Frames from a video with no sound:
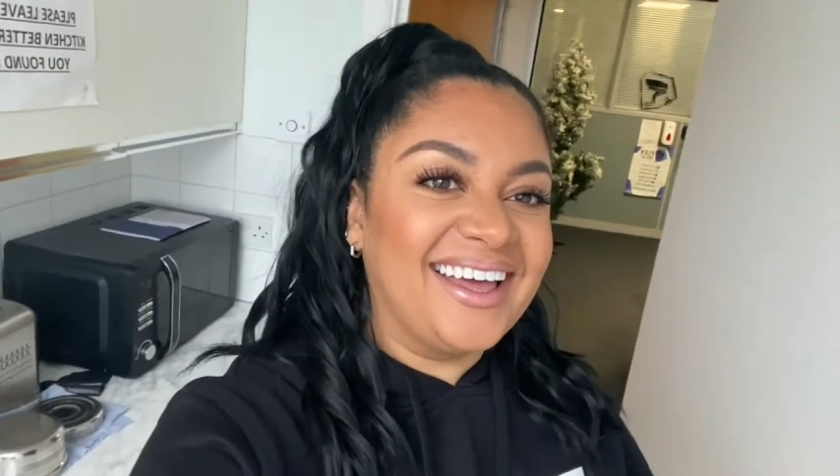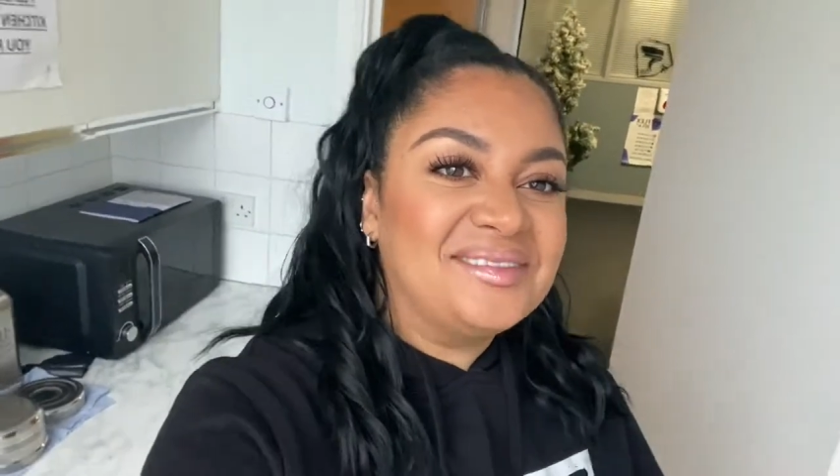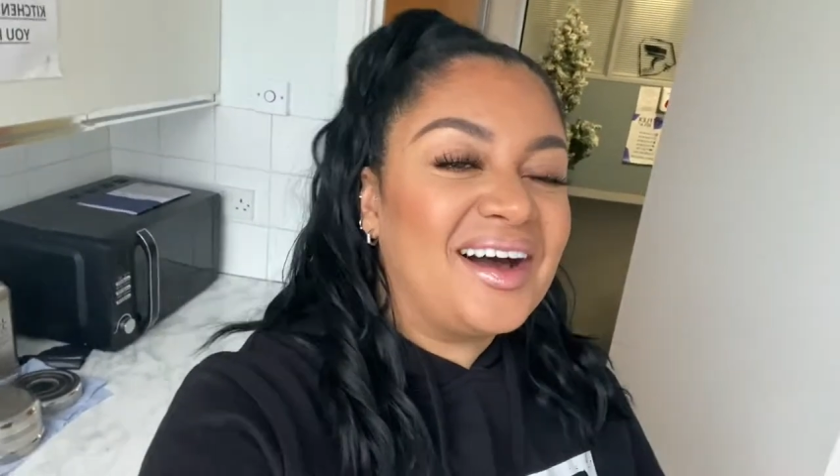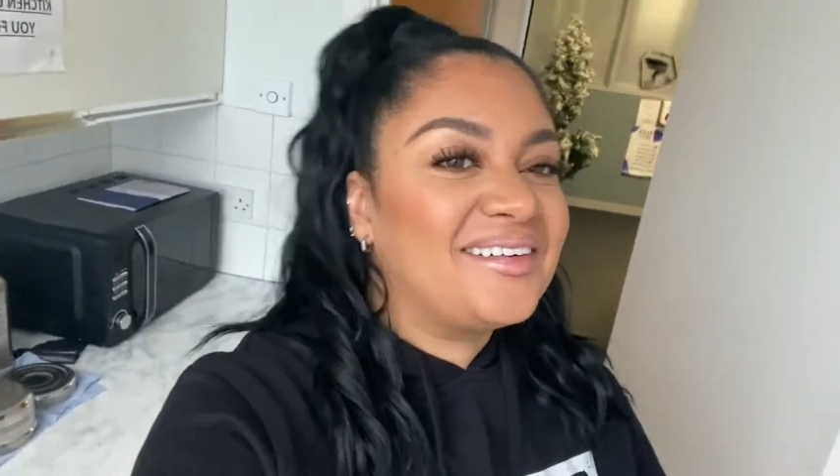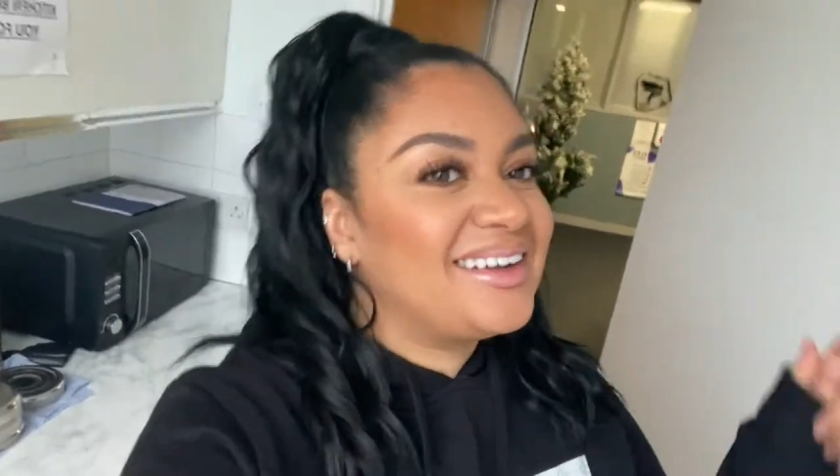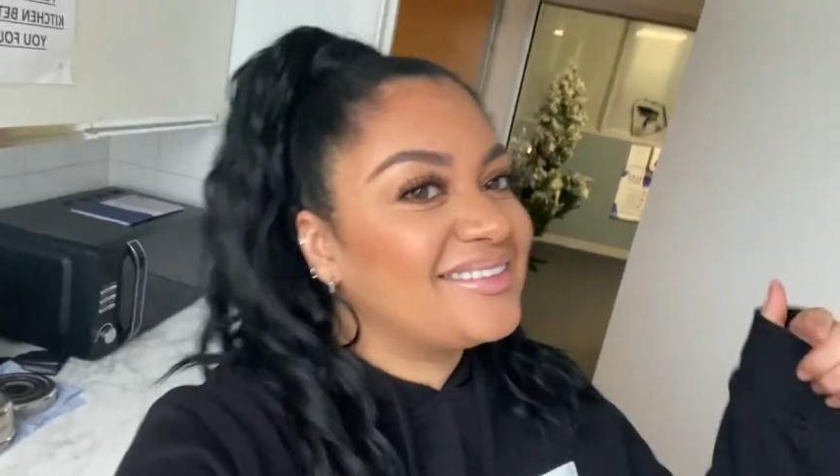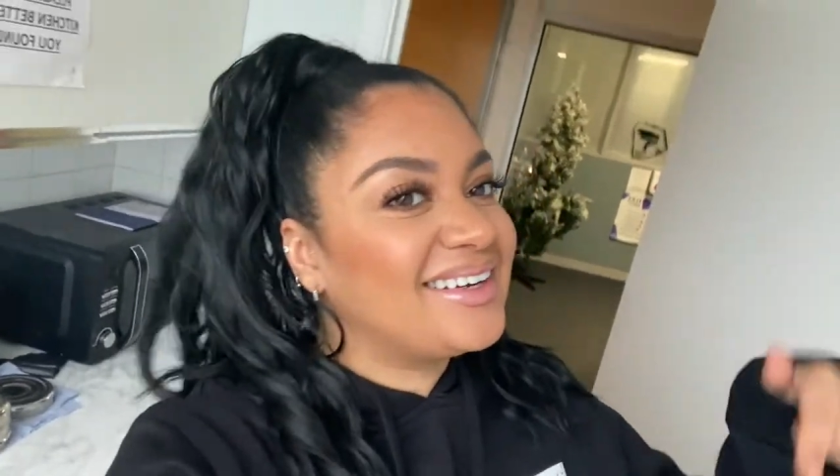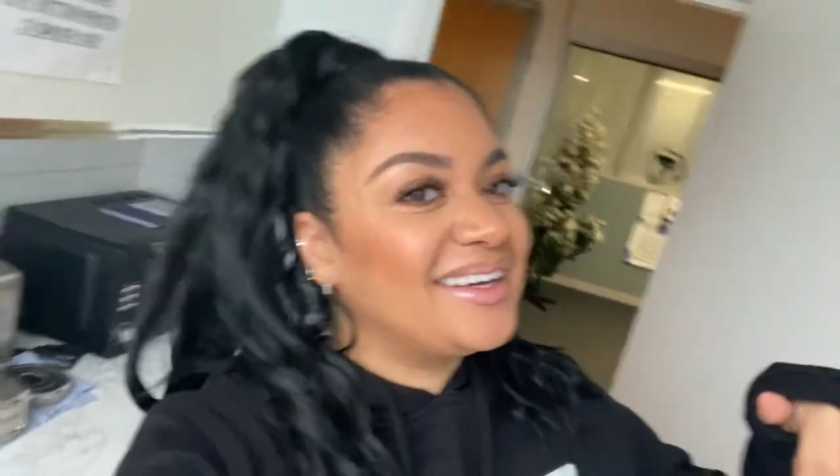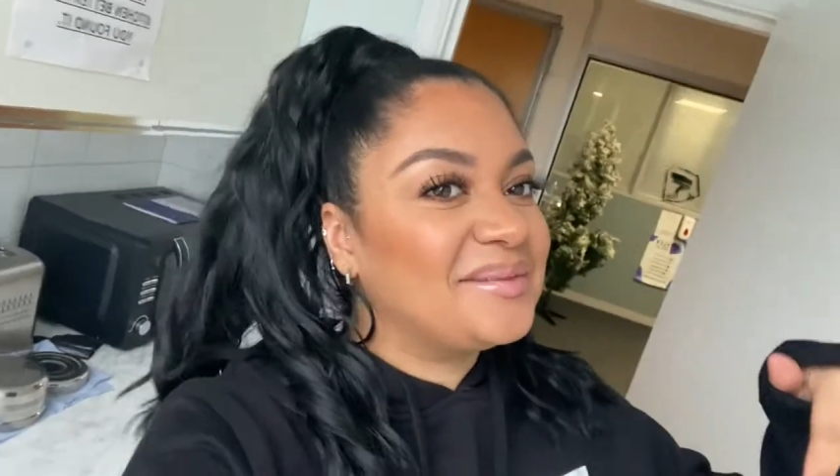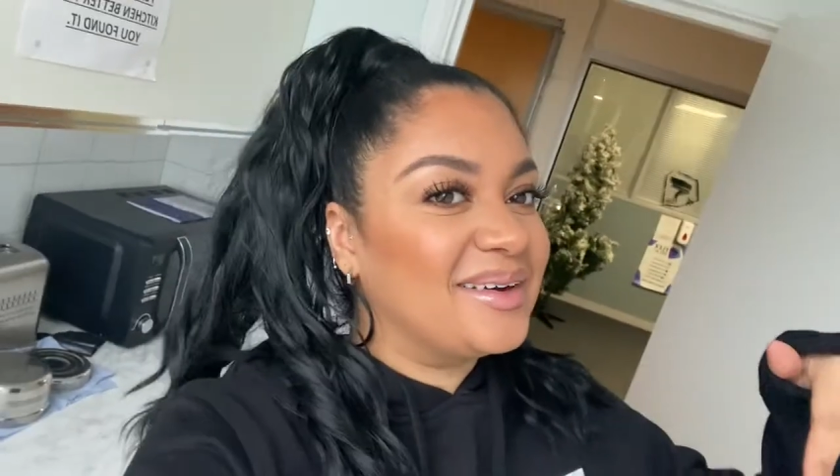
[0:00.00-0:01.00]
I'll leave a
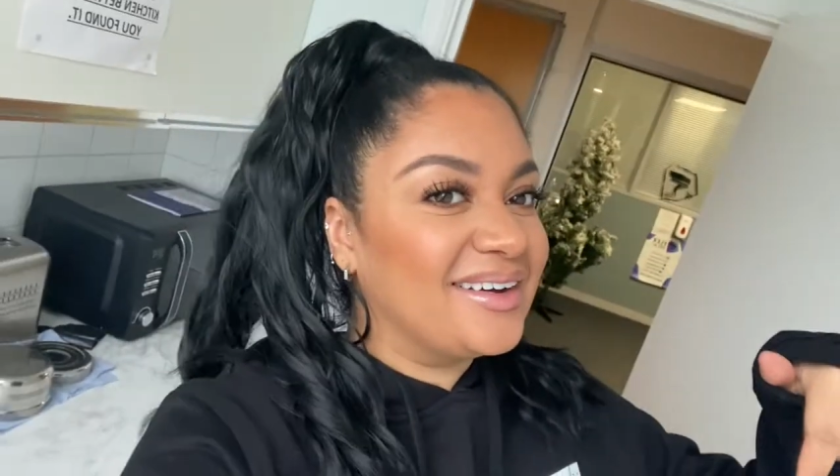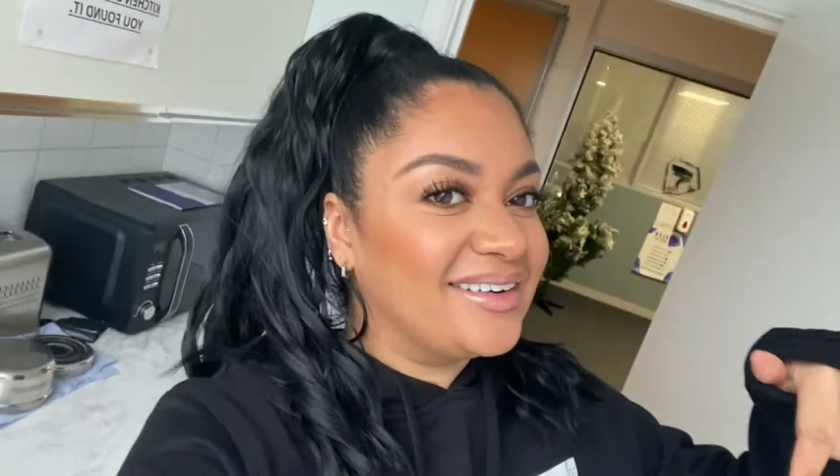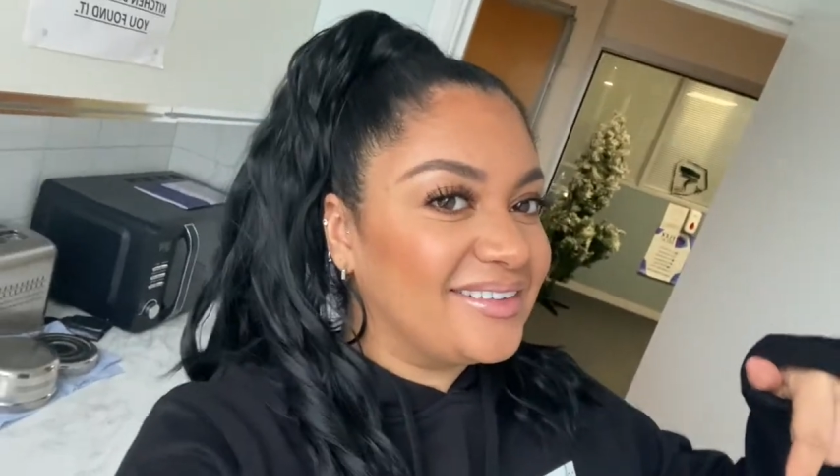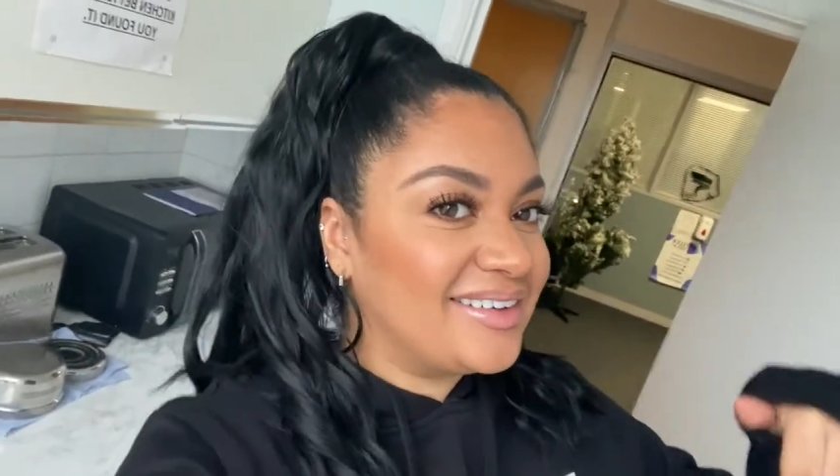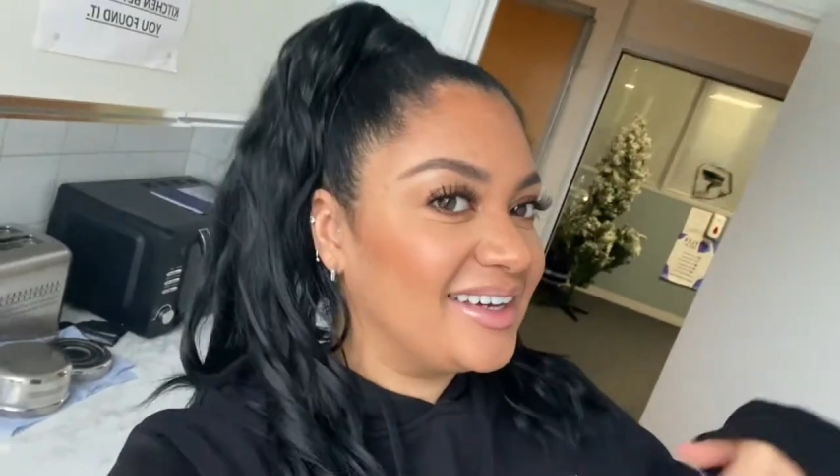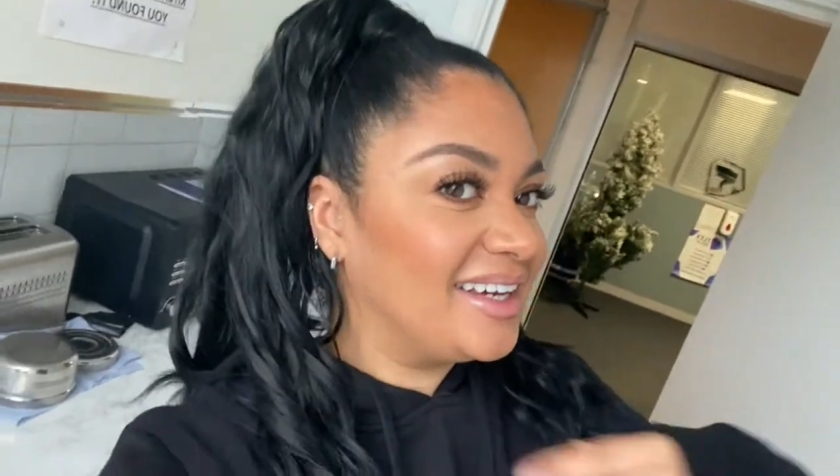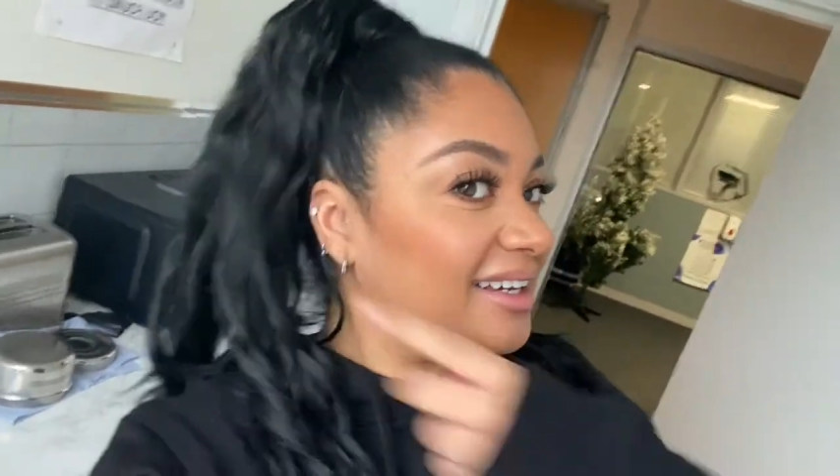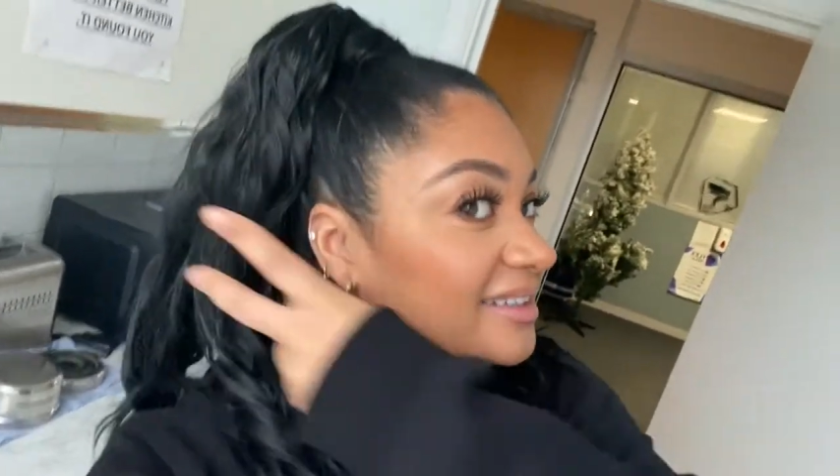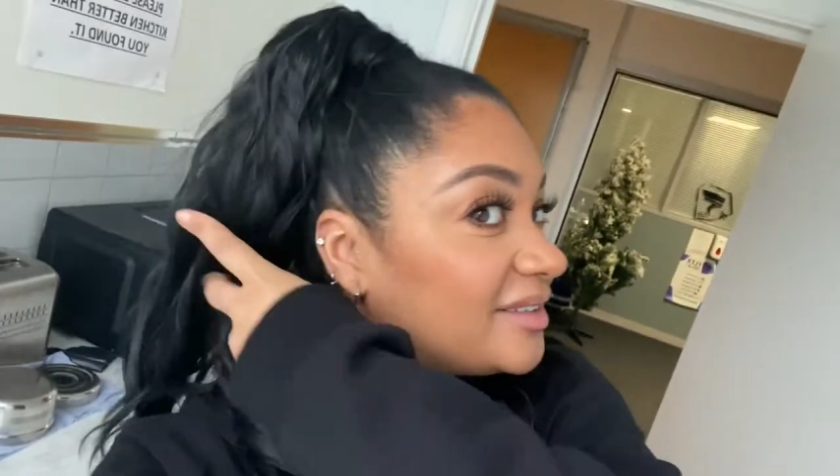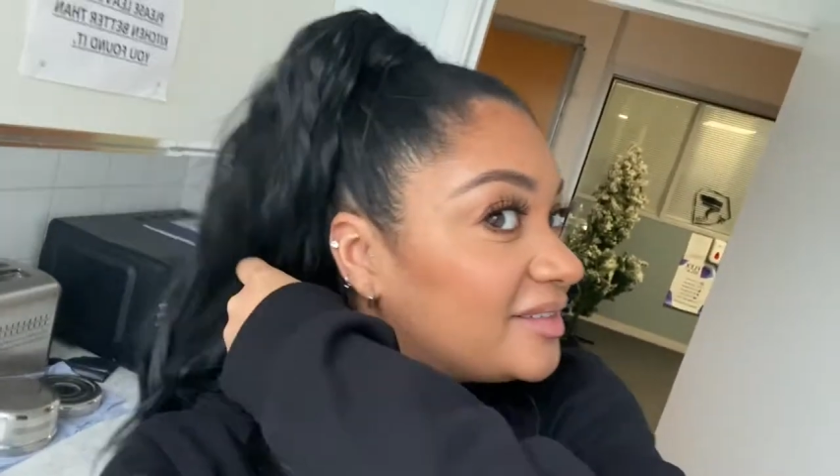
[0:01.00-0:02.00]
link below.
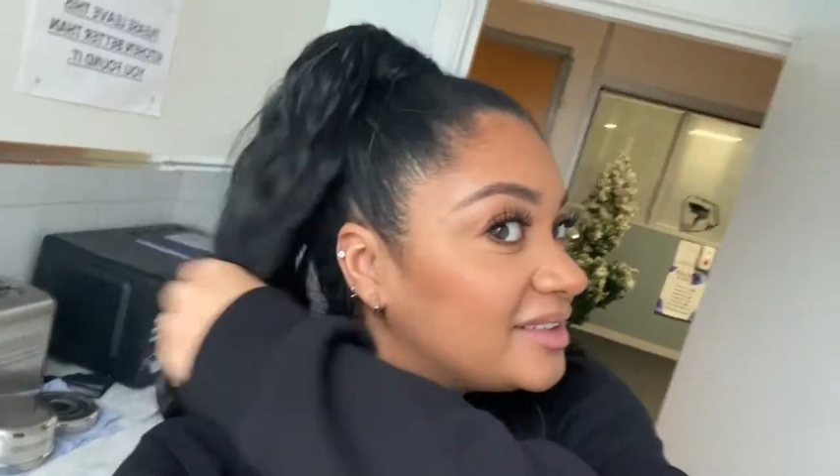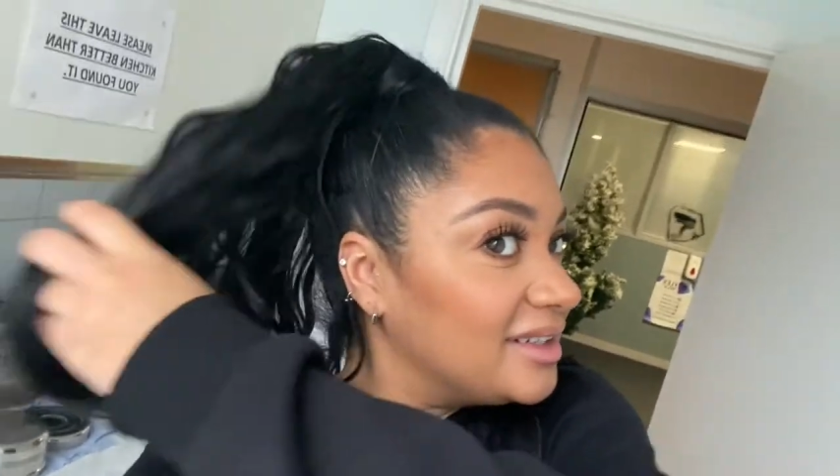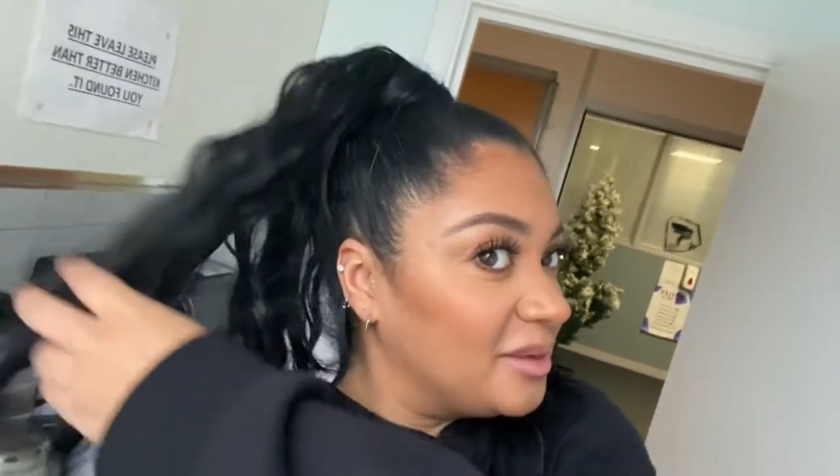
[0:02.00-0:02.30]
It's obviously not